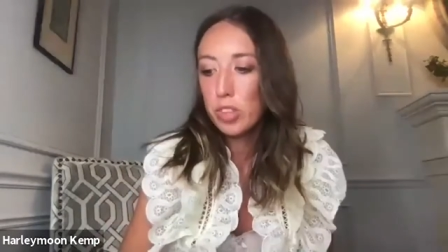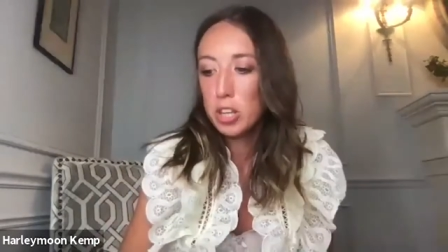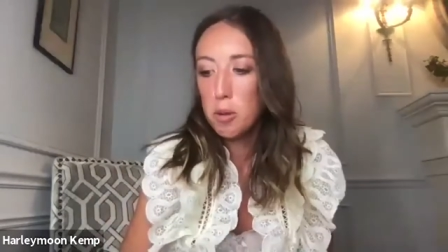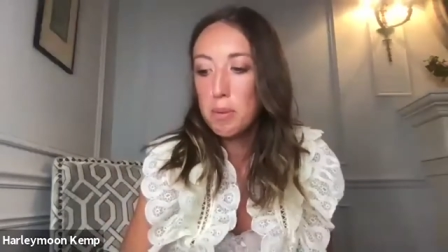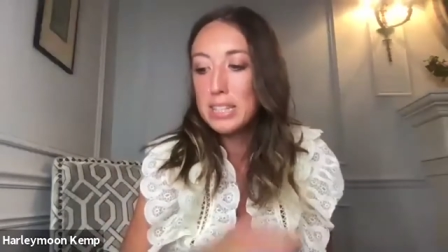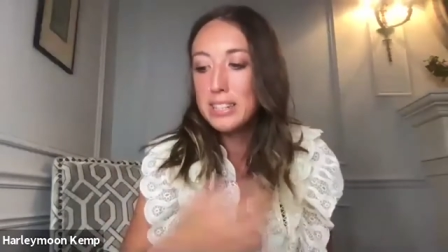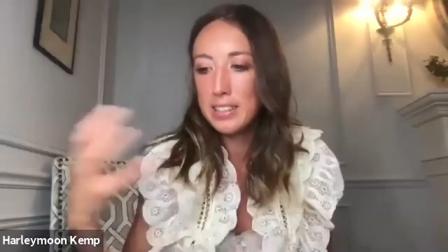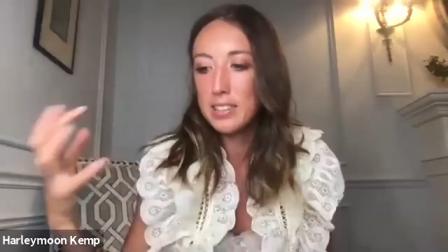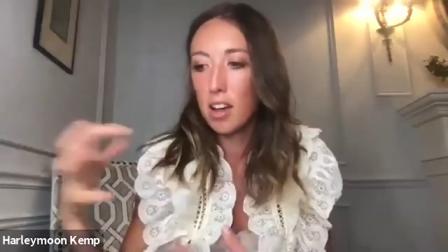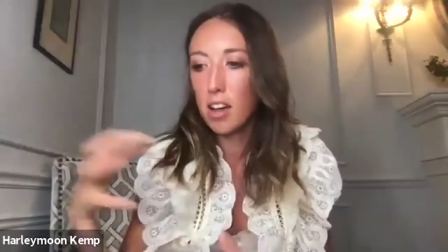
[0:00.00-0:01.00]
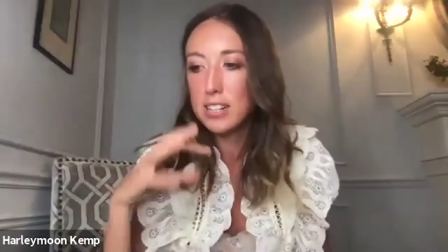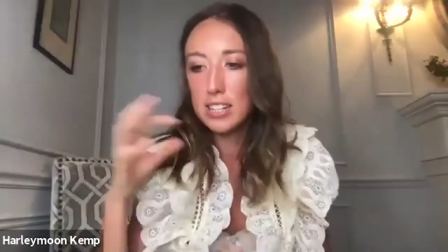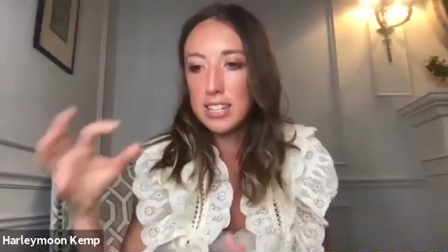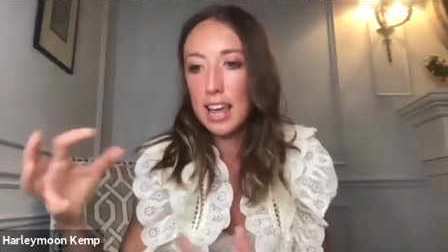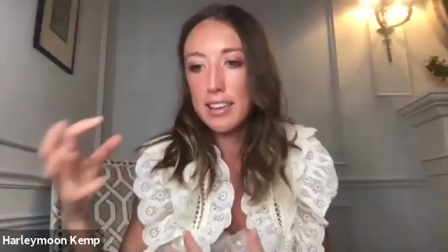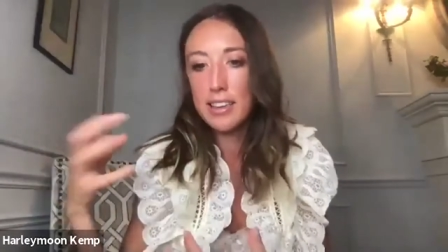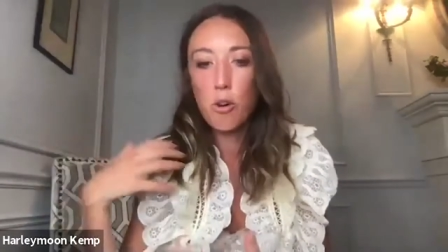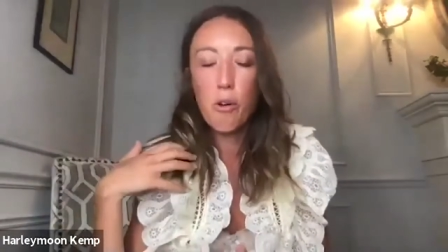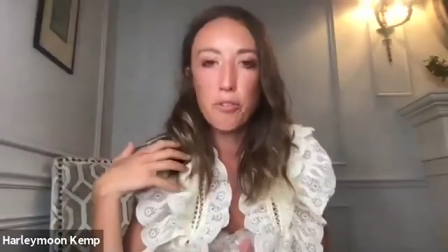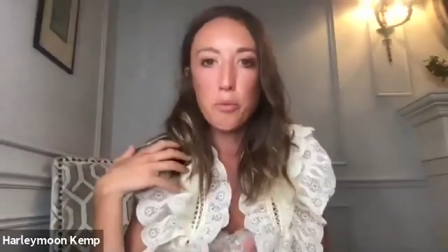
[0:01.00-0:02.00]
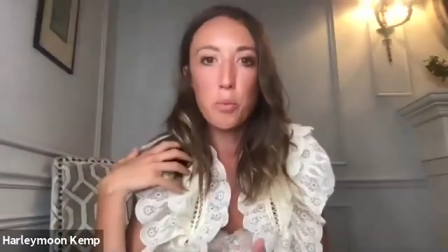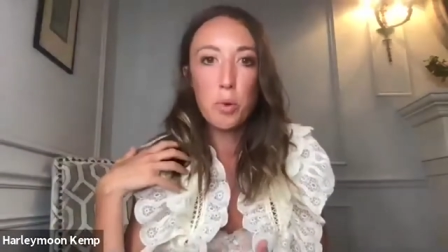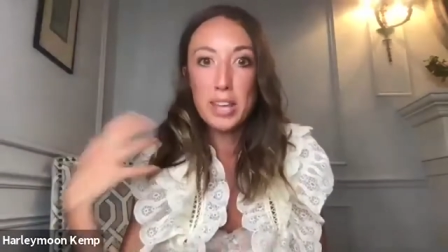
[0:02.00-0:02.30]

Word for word: the business started taking off and we